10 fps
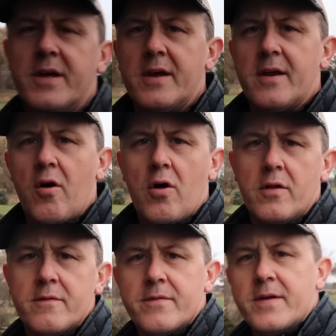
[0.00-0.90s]
get
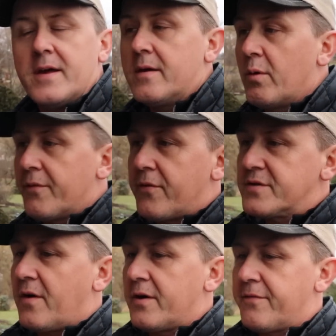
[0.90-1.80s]
all of the, well,
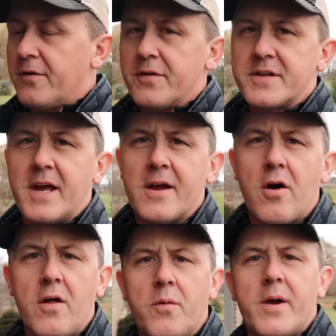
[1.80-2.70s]
first of all, you fill the
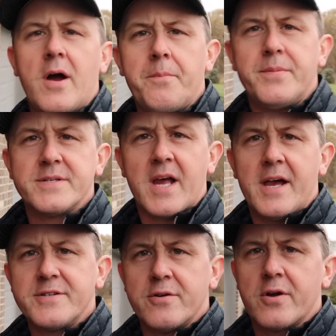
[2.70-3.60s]
tank all the way up as
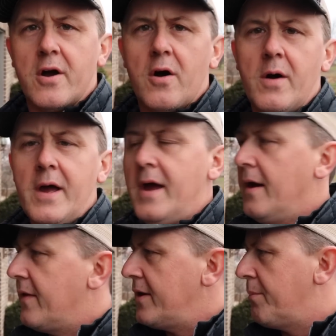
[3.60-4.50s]
high as it'll go,
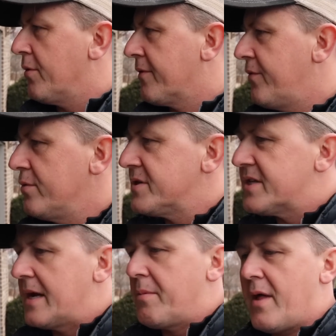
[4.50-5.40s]
then you put the fuel
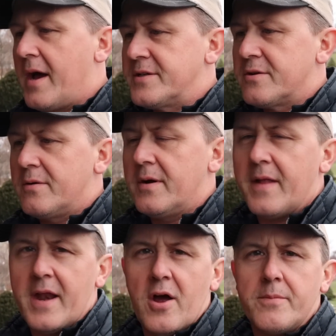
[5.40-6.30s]
stabilizer,
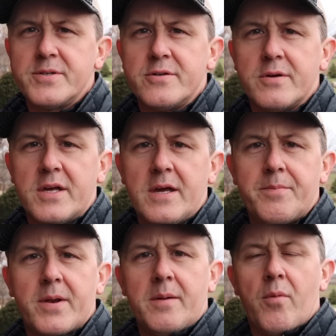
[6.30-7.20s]
and that helps to
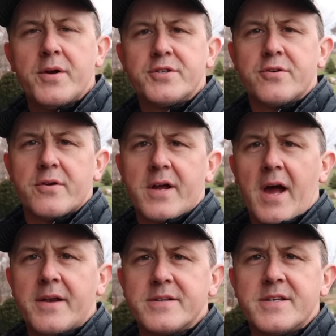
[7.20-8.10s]
keep any moisture
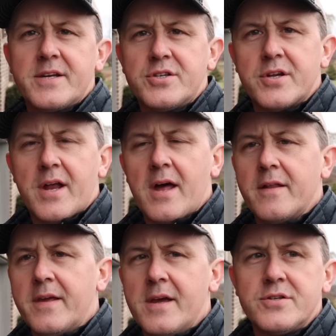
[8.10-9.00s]
condensation out
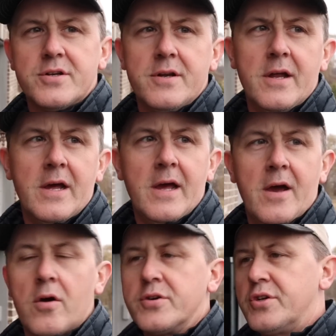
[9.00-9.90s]
of the engine,
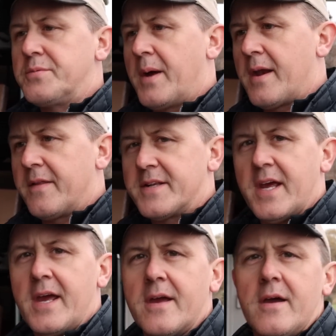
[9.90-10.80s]
or excuse me, out of the
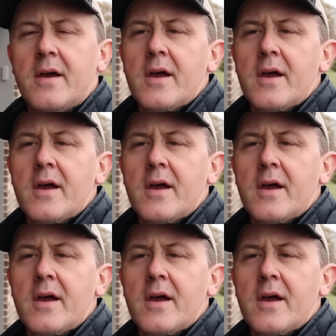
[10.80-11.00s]
tank,